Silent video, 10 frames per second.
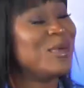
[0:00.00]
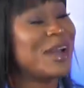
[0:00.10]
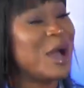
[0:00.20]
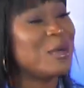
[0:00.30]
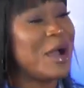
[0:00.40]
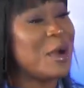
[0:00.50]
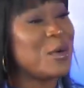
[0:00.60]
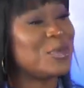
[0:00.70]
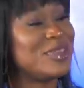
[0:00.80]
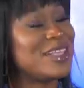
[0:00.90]
but um,
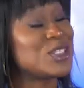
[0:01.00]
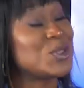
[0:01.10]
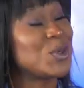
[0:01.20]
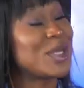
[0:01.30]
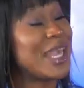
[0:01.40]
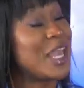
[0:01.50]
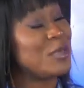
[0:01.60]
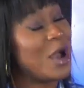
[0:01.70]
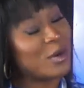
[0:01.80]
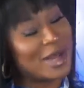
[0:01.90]
this story
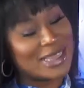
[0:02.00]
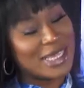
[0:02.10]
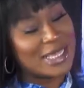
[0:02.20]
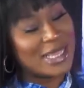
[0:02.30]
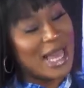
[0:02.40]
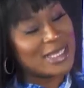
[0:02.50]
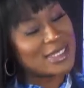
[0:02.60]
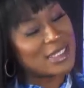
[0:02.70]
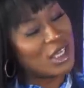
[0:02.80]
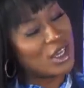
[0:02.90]
came out I think
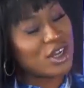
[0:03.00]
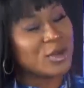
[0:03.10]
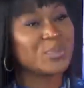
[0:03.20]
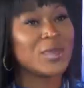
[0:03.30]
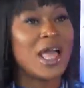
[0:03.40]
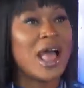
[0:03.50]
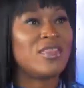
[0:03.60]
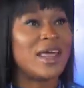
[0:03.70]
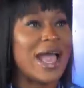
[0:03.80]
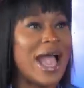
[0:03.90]
last year yeah.
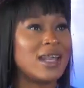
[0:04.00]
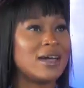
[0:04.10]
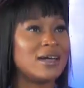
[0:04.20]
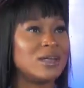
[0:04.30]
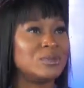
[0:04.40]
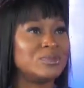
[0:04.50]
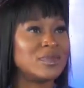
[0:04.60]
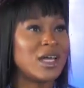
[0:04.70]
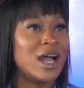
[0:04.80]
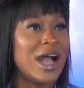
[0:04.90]
Hmm. that I had a
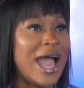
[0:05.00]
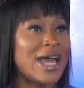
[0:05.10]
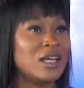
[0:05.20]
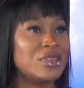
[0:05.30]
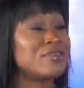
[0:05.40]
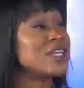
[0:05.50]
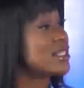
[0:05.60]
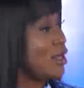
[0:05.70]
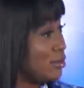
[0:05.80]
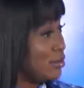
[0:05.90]
I had a
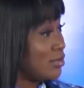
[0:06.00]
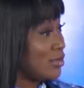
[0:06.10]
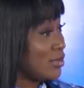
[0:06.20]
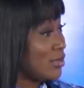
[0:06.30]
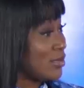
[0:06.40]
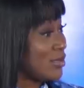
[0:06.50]
threesome. Oh,